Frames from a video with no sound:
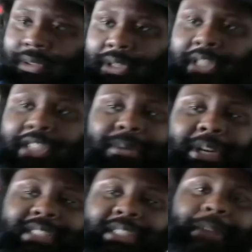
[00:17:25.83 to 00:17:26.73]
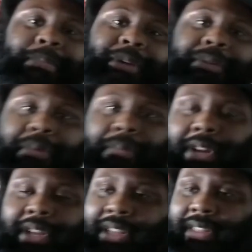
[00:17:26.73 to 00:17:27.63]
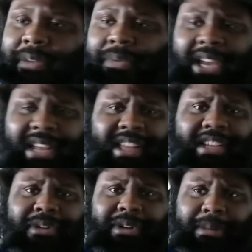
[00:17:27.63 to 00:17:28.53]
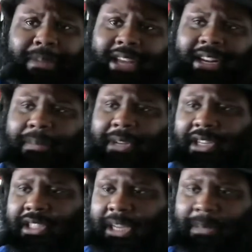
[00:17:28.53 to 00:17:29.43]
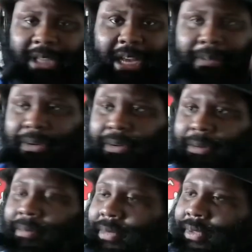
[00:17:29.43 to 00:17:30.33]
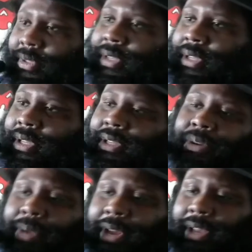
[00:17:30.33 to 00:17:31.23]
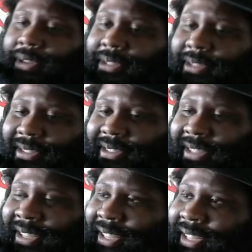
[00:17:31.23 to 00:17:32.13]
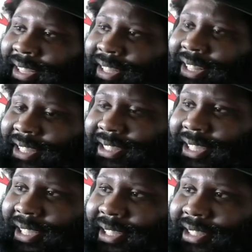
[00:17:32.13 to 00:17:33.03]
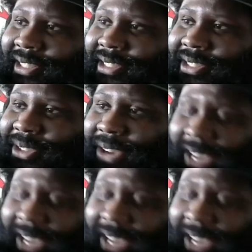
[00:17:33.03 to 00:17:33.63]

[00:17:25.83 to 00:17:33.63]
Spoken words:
at least we got Scott Pilgrim, right? I think we had that during the pandemic. Good job, Scott Pilgrim. Hooray. Let's see. So I